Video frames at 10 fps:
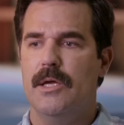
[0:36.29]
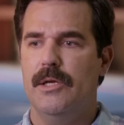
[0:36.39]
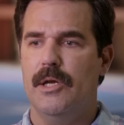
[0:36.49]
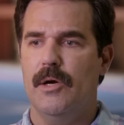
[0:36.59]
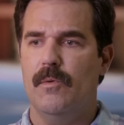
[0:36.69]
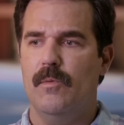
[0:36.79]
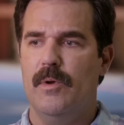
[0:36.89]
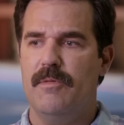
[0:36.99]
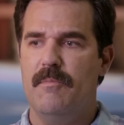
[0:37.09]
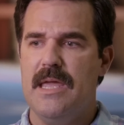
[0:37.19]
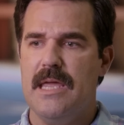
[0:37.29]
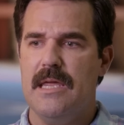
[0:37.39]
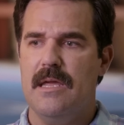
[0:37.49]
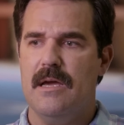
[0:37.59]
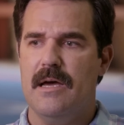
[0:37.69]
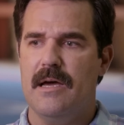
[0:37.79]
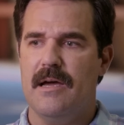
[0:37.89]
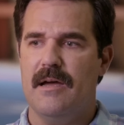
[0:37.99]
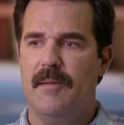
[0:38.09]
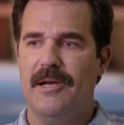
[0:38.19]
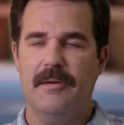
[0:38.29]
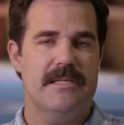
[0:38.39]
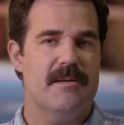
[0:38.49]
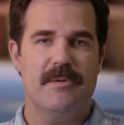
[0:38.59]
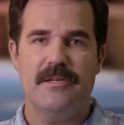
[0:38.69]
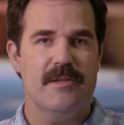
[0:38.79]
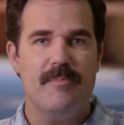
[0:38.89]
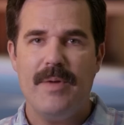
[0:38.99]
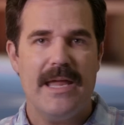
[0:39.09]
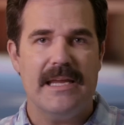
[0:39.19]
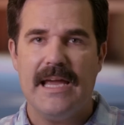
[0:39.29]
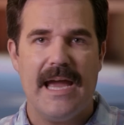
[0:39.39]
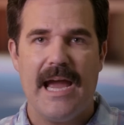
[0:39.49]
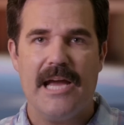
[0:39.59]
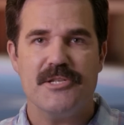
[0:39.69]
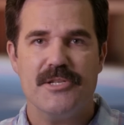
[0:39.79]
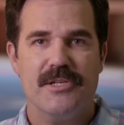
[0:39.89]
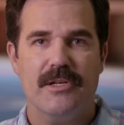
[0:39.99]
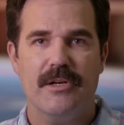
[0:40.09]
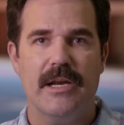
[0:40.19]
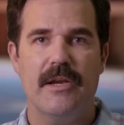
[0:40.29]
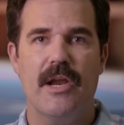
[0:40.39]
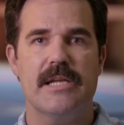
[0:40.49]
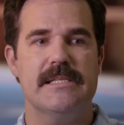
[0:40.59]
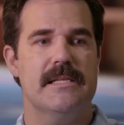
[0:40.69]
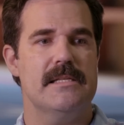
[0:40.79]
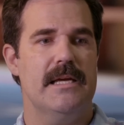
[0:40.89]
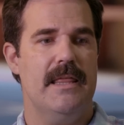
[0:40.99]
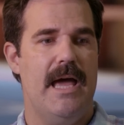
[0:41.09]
You know, with me, I'm not going to be dipping into petty cash or any nonsense like